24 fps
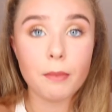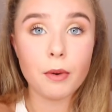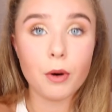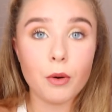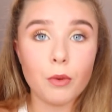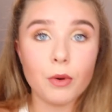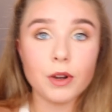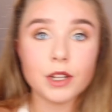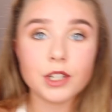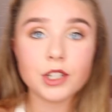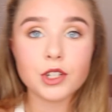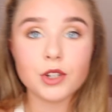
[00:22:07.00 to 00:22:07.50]

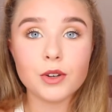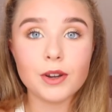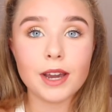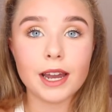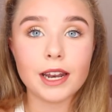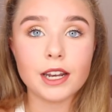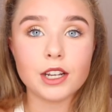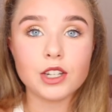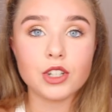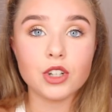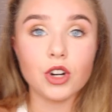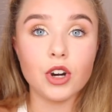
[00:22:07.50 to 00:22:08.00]
but once you
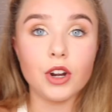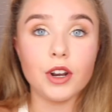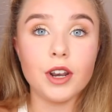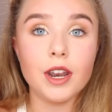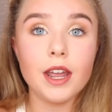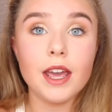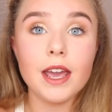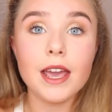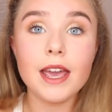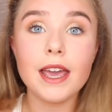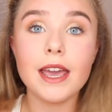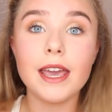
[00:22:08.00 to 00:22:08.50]
get it
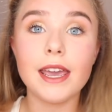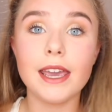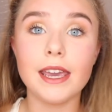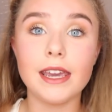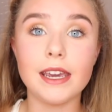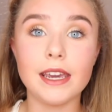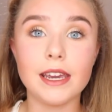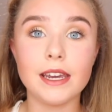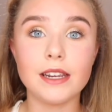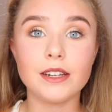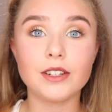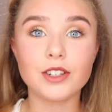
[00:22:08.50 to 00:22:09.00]
done,
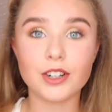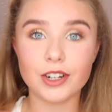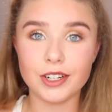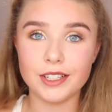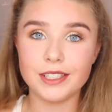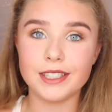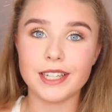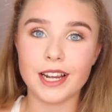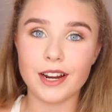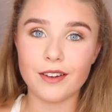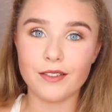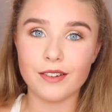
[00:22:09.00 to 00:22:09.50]
it
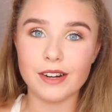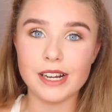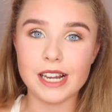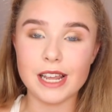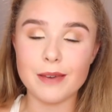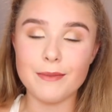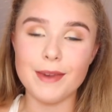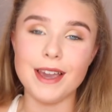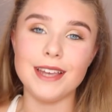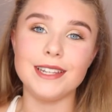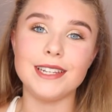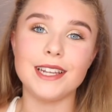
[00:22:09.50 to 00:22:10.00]
turns out
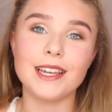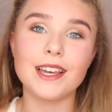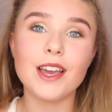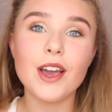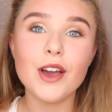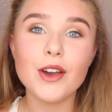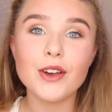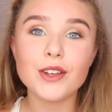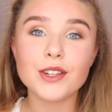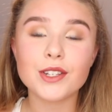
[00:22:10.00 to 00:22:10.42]
really amazing.